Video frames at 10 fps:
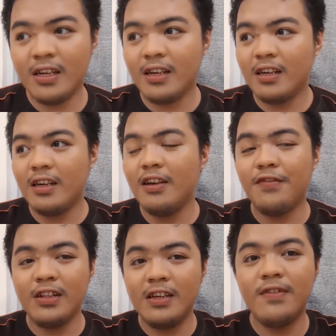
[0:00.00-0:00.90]
Like,
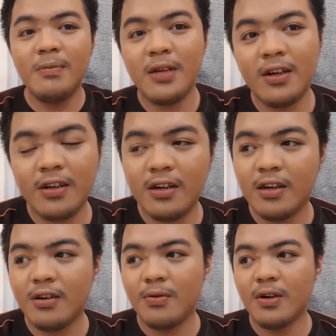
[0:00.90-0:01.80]
if you live in
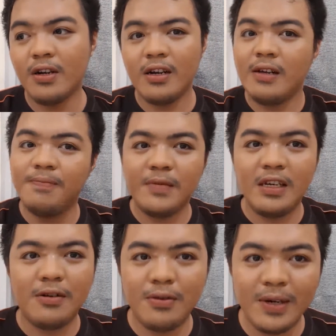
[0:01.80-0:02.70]
America or,
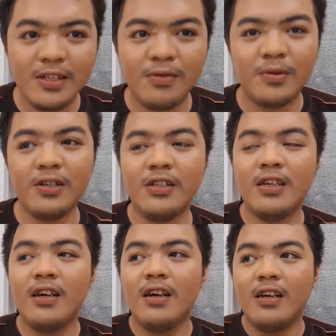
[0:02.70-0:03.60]
you know, in the Western world,